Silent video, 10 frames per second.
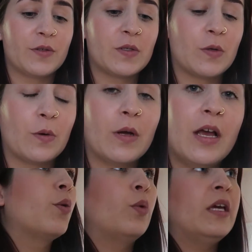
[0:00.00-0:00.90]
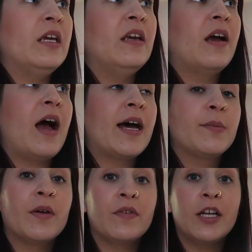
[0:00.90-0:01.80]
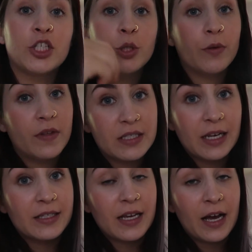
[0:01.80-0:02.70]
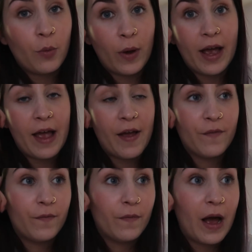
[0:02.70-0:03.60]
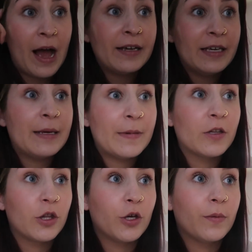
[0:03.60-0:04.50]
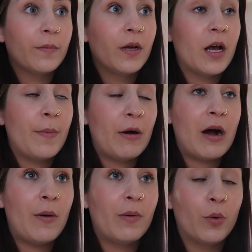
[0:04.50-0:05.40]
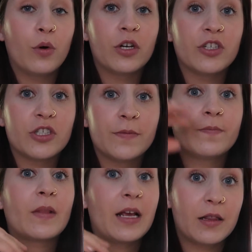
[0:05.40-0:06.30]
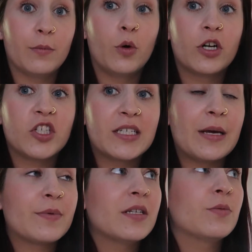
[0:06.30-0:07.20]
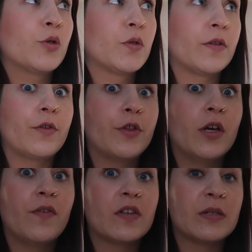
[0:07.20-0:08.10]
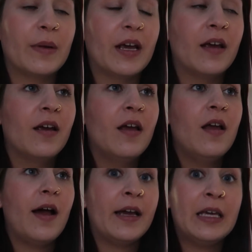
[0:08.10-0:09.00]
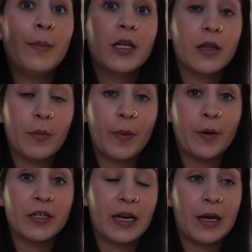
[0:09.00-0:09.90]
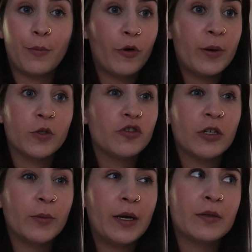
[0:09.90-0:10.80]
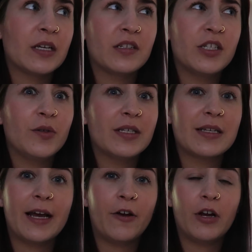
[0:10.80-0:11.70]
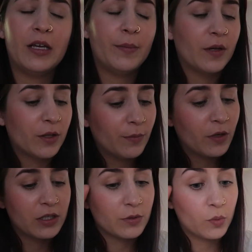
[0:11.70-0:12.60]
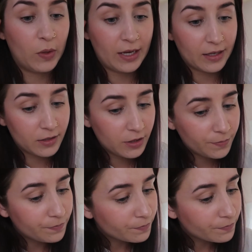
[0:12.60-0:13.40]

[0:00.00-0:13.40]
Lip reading: done. So we had a bit of an issue with the solicitor where I emailed them about our mortgage, like the mortgage acceptance, which was on the 31st of May. I emailed them about it like pretty much straight away. It was like 2 days later I emailed them because it was a weekend,